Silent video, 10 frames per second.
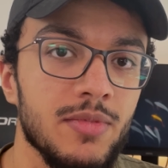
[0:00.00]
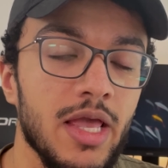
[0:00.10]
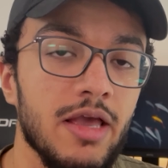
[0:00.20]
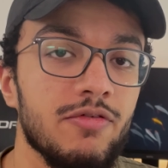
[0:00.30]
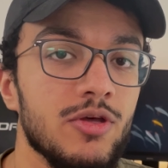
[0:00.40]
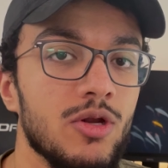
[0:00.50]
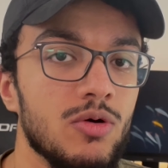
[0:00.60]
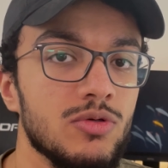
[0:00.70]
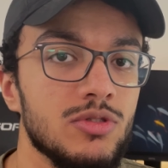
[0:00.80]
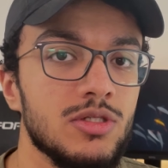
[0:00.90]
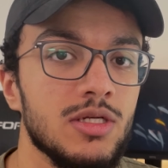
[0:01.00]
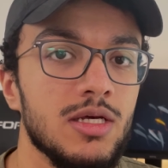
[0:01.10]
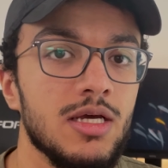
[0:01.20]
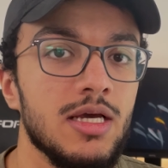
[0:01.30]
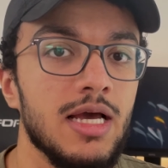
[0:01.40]
If you don't
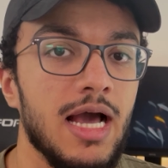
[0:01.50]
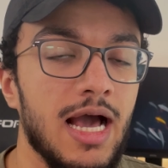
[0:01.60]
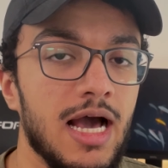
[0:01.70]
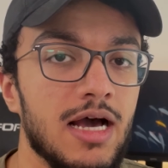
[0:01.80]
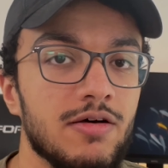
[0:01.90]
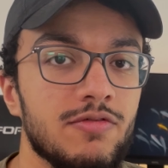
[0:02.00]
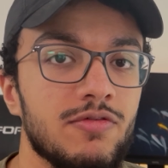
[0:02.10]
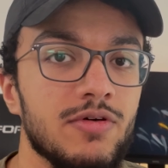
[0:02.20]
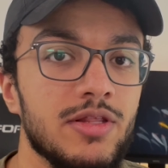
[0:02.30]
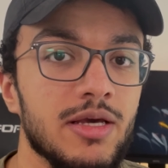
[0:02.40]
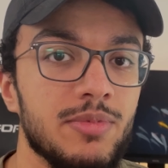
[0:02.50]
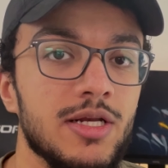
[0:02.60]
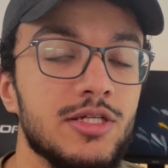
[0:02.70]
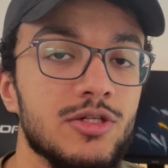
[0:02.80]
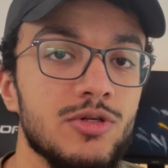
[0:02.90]
have the
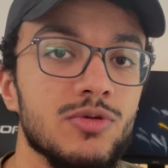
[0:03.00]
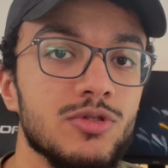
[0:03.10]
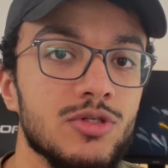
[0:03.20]
ability to use